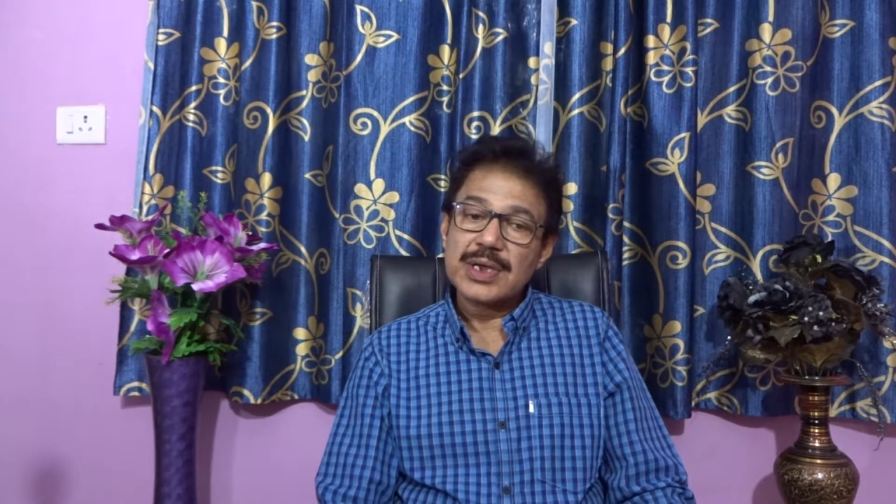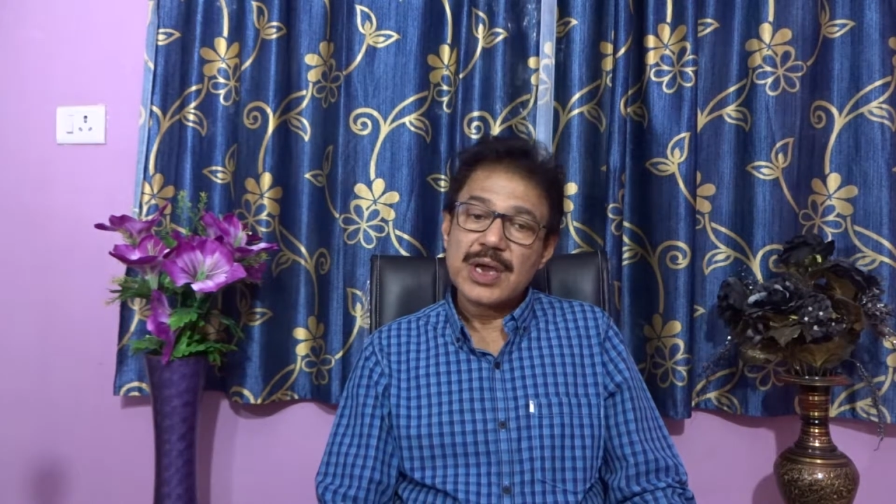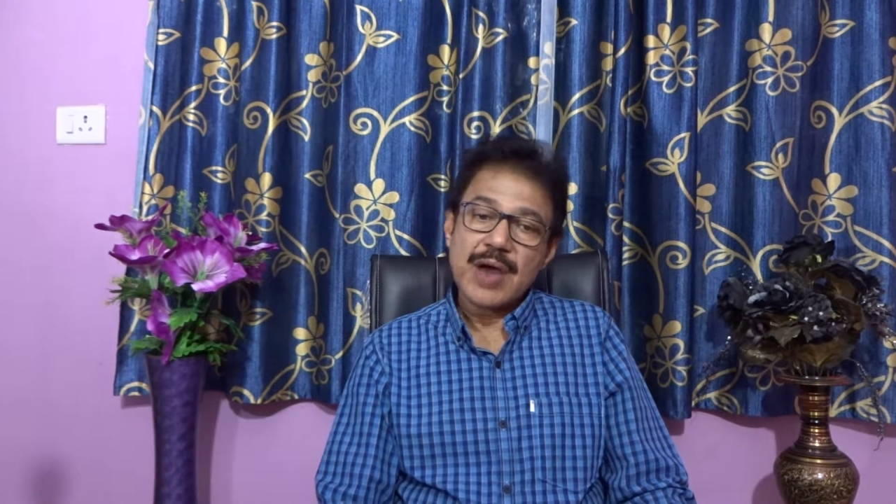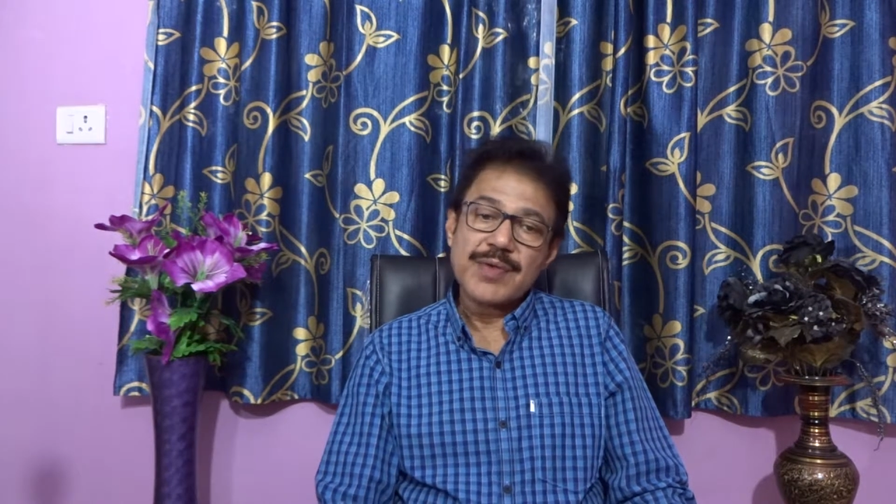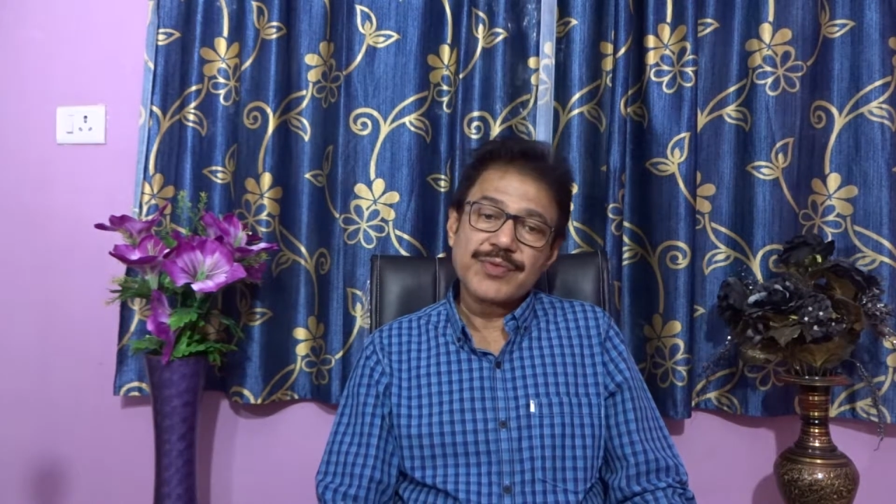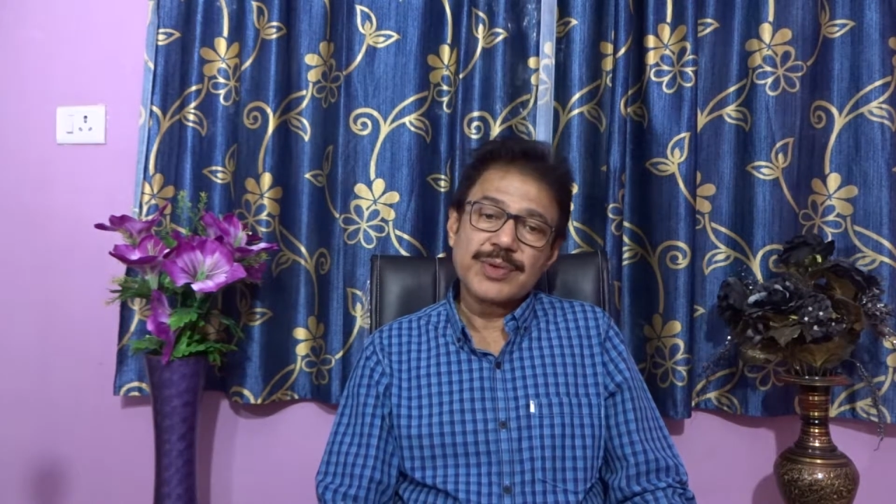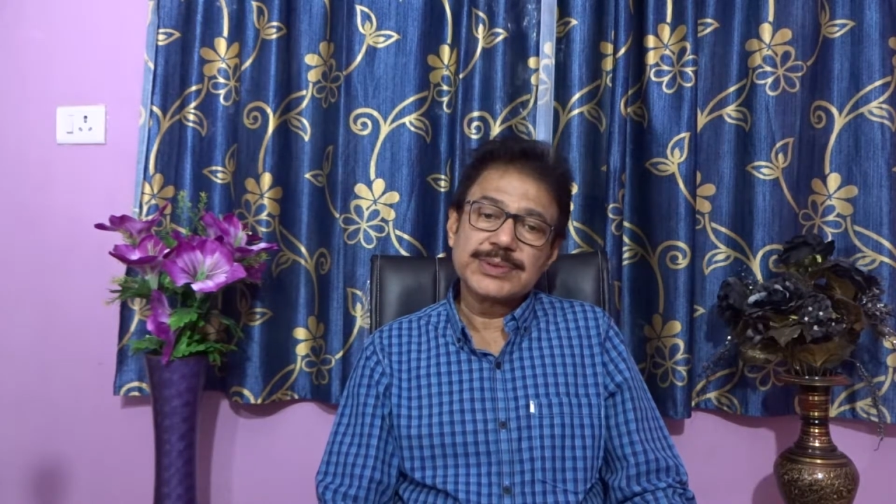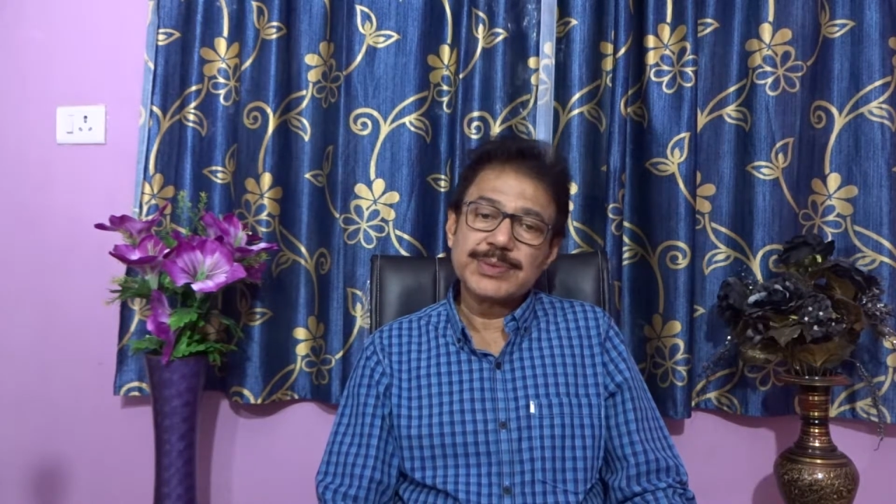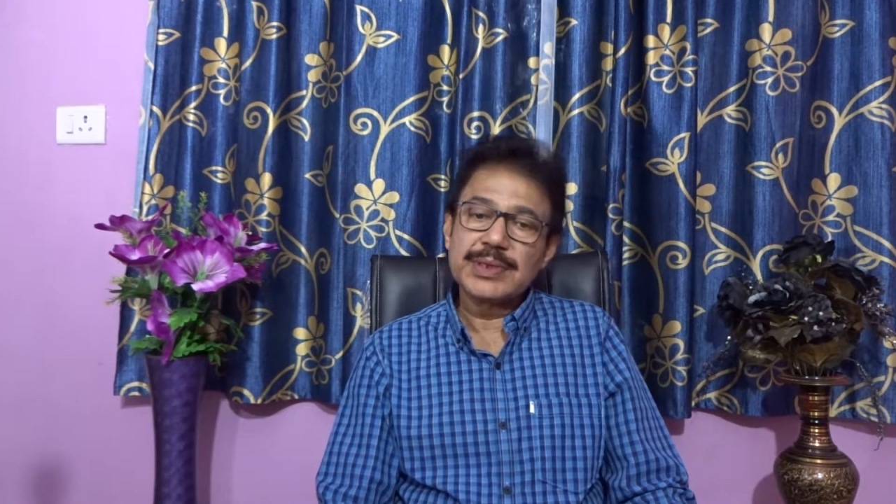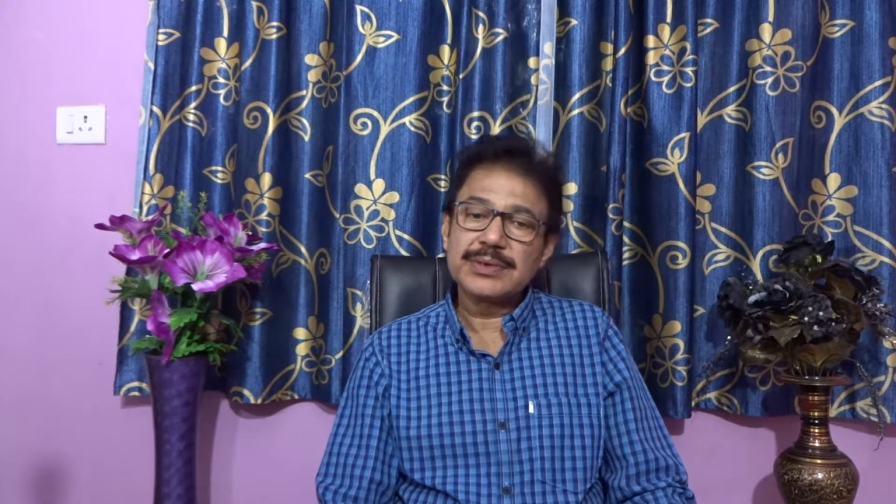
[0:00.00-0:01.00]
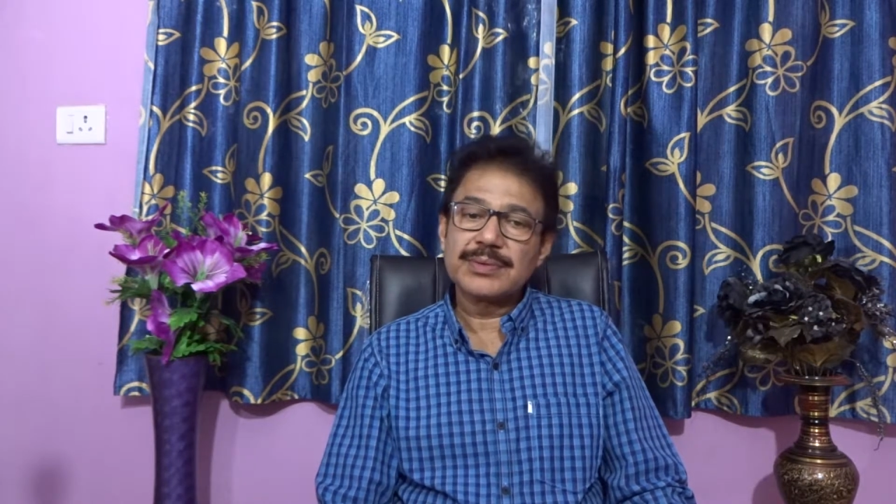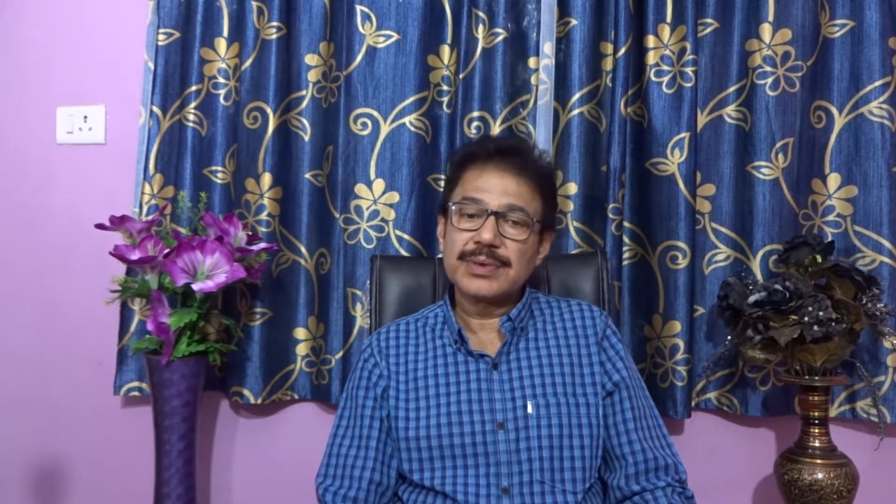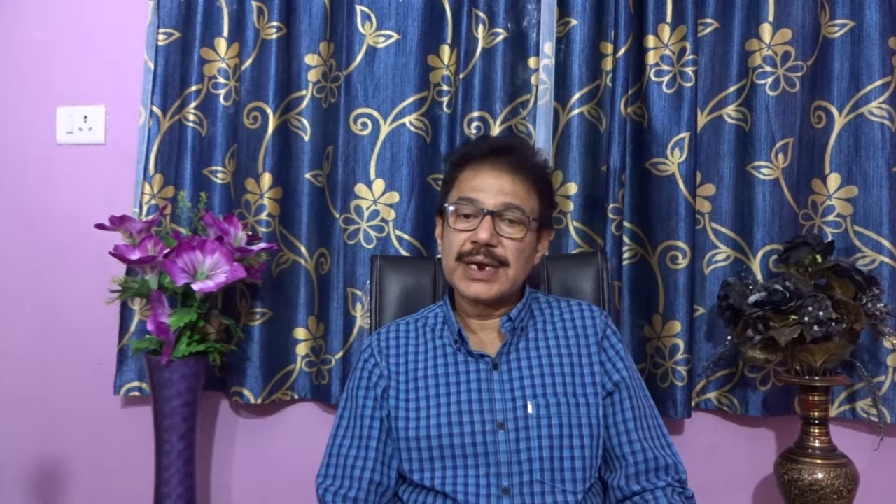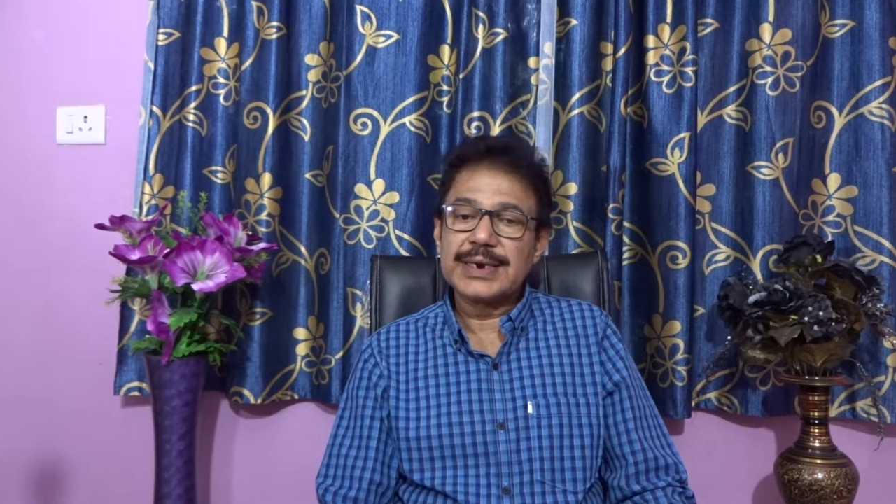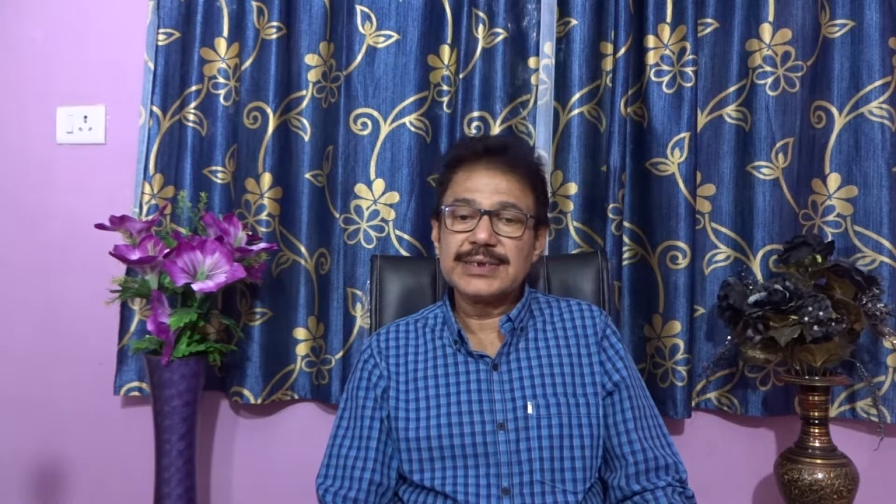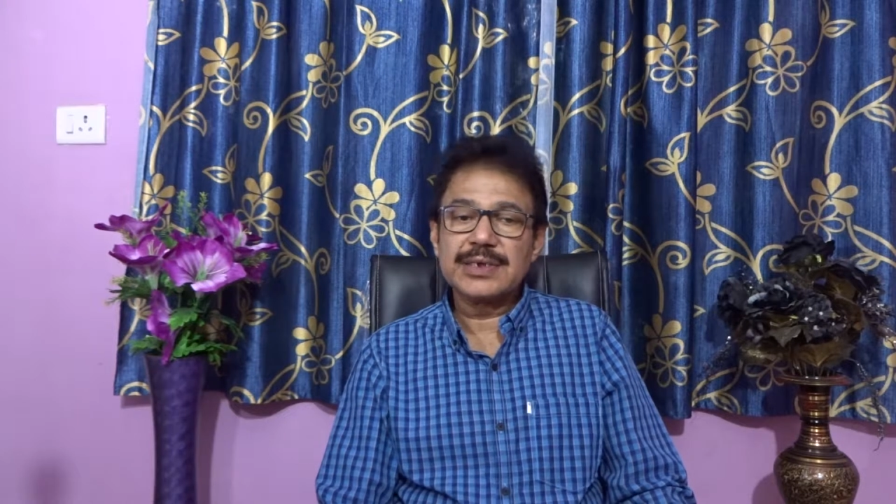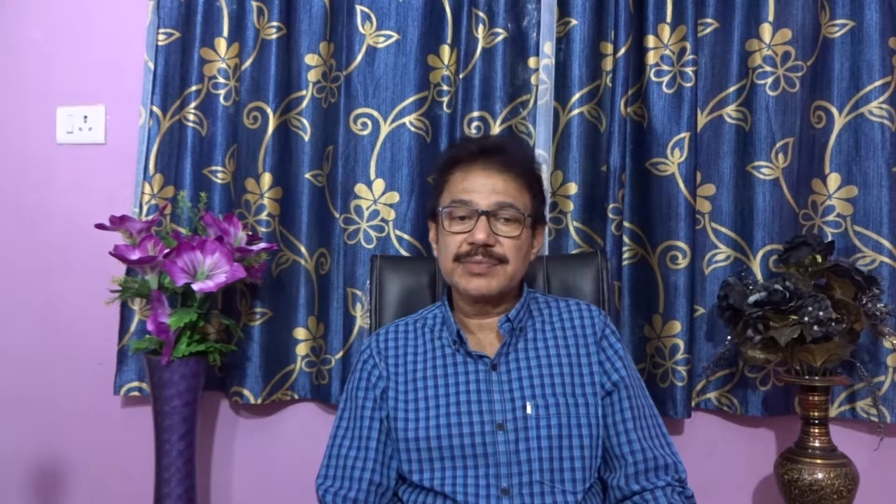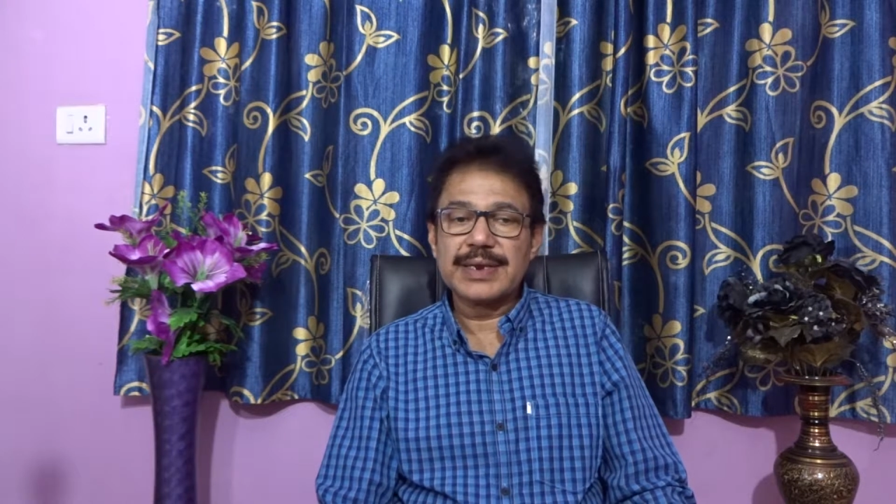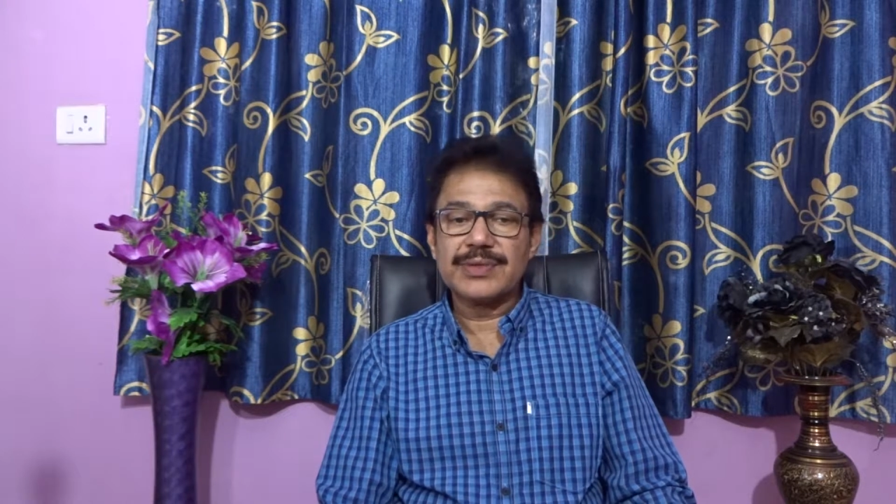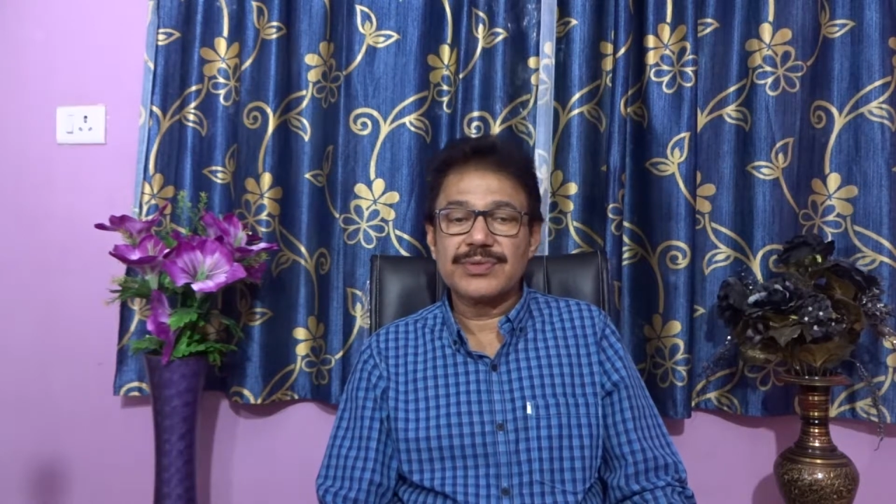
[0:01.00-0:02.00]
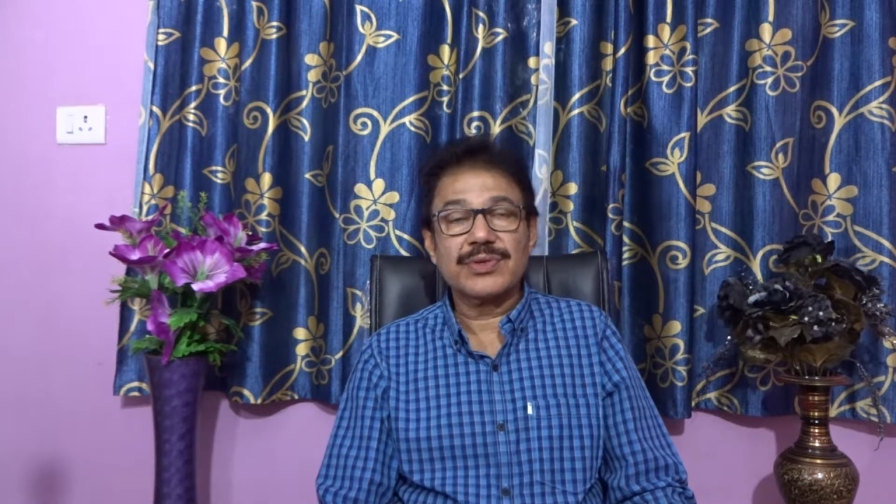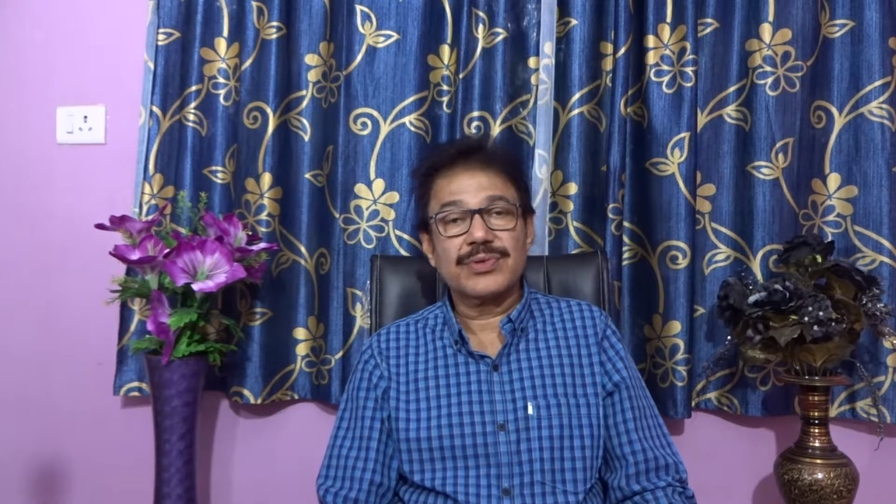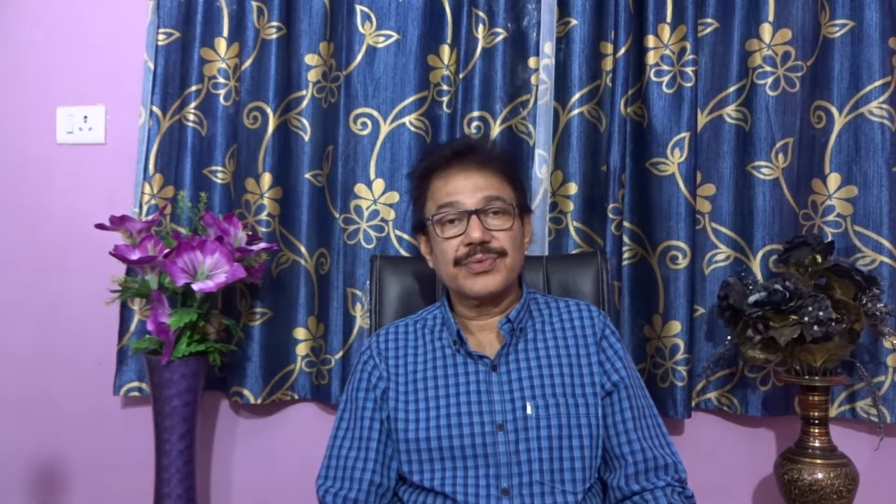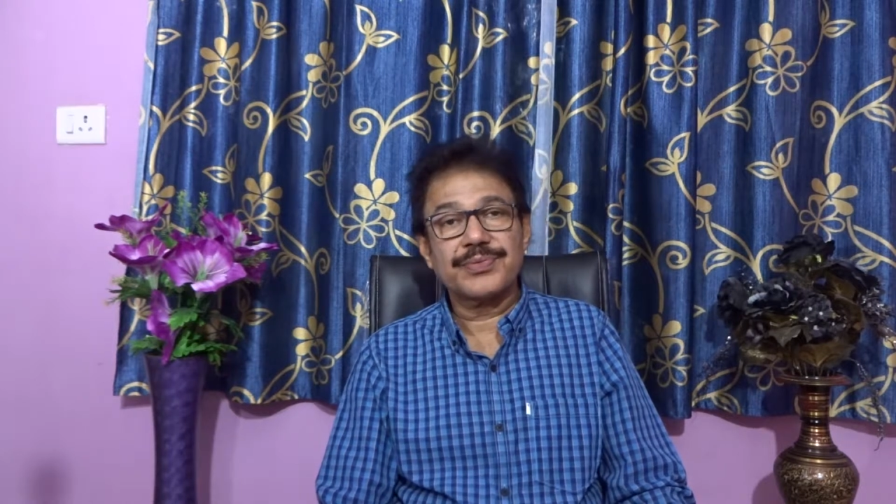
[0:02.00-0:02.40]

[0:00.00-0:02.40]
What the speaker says: away from similar learning experiences.